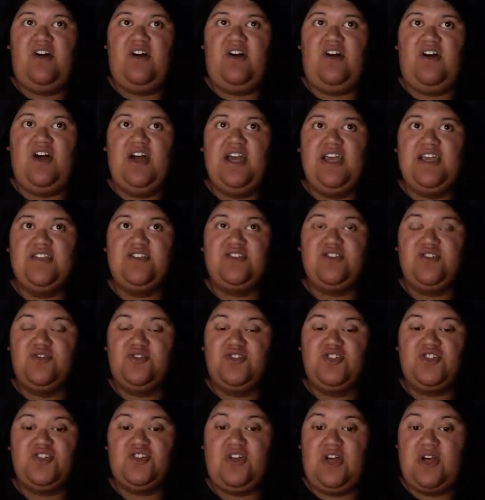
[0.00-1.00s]
I do
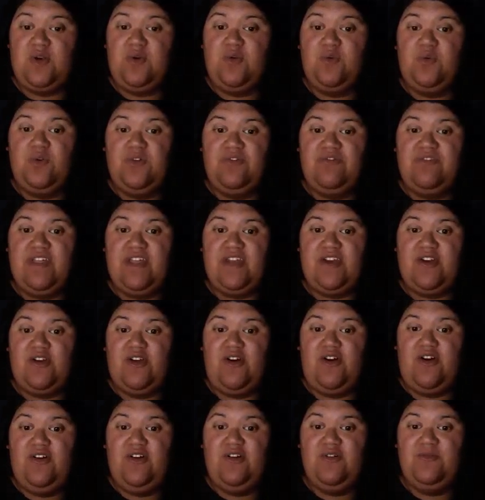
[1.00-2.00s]
struggle with that a
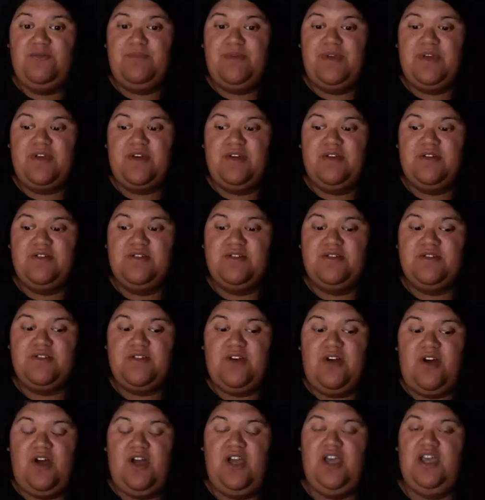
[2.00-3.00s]
lot because
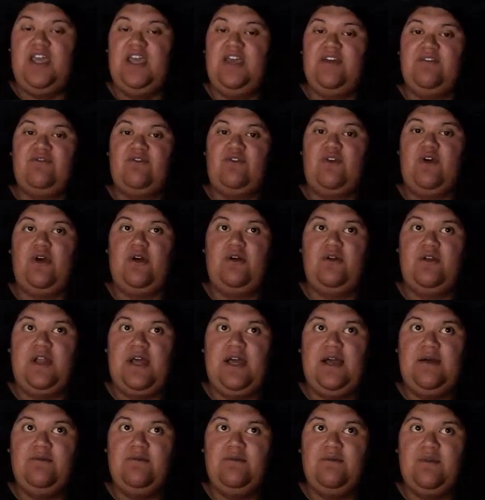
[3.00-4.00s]
I have grown
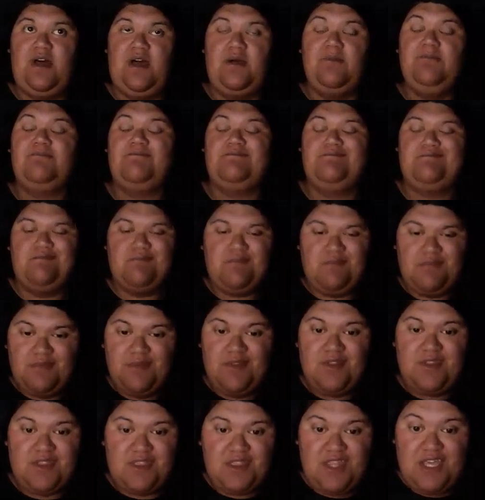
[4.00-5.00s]
up, like,
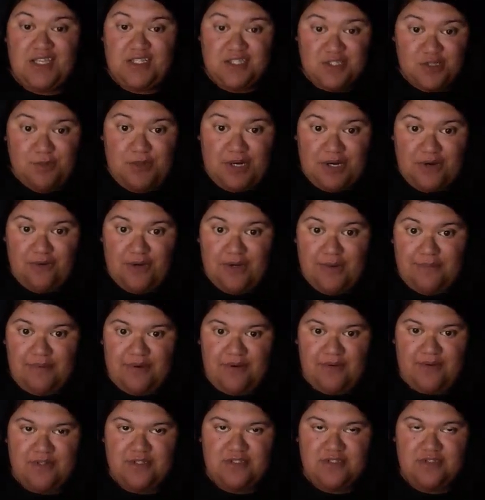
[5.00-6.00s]
thanks to my
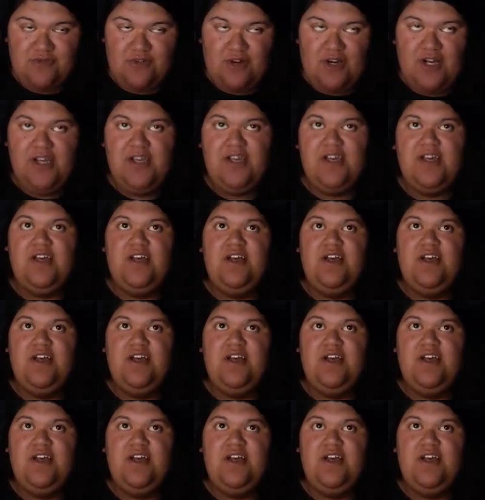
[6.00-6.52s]
grandparents, right?